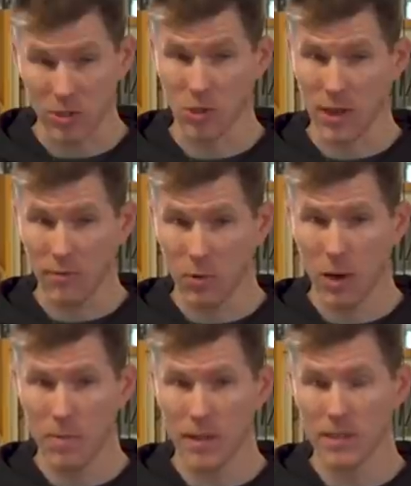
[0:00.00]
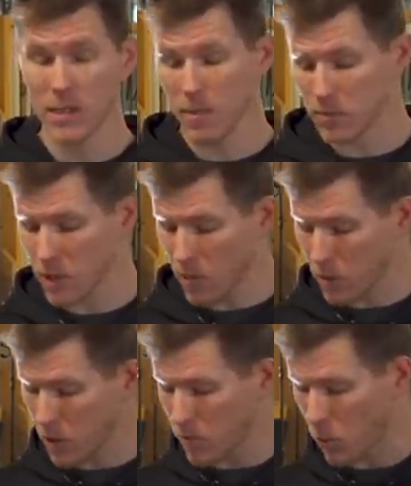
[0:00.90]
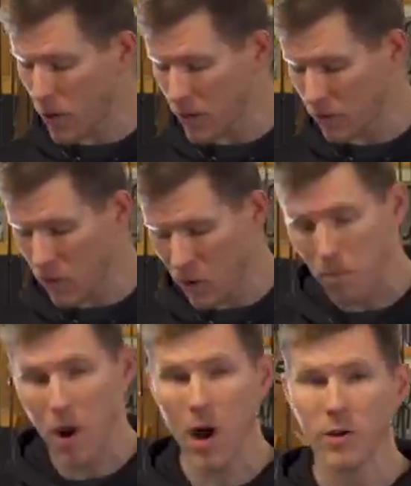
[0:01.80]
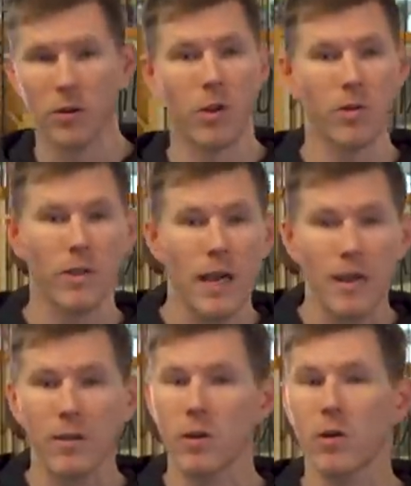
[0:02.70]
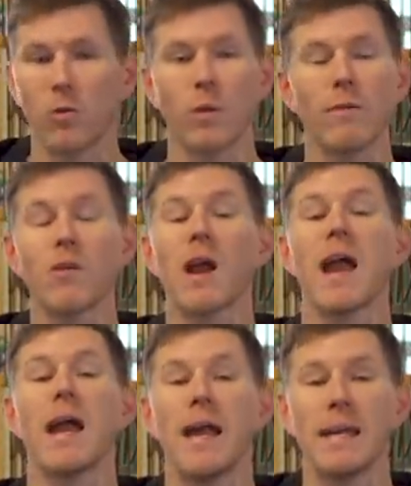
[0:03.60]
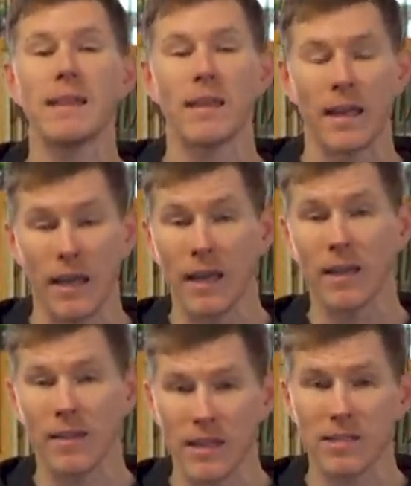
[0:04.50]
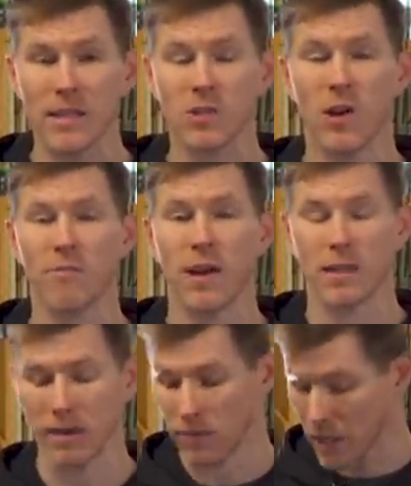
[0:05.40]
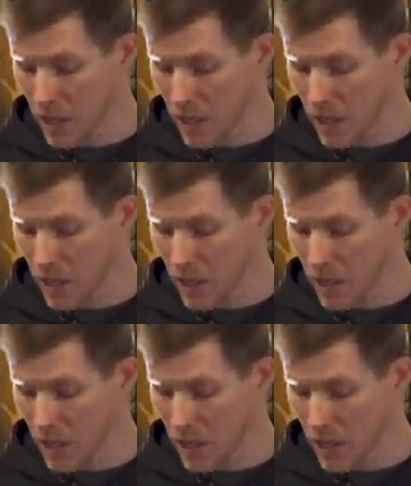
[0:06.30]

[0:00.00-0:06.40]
So definitely wanna pick these up, start putting them to work in your local pond, your local lake, your local river, anything. These things are effective.